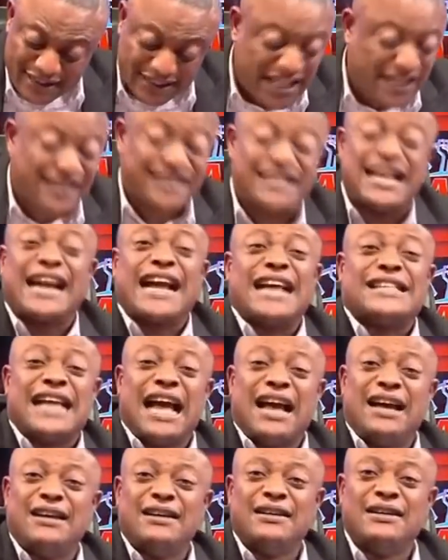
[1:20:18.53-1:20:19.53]
Jesus
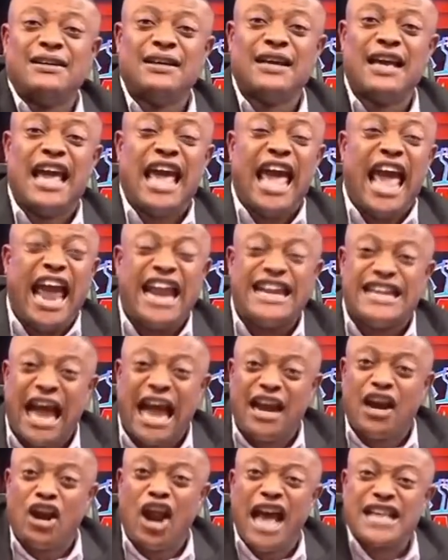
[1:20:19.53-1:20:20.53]
Zakasa. And
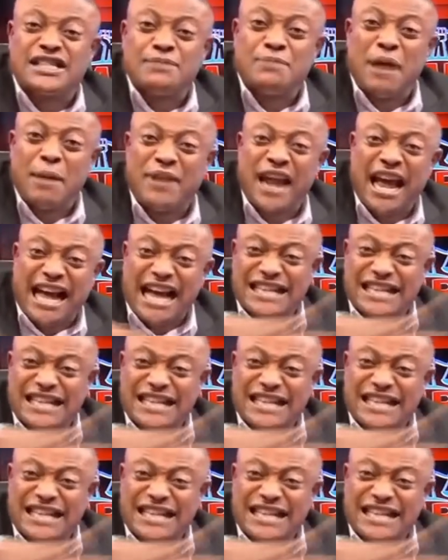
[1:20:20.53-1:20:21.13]
net loss be break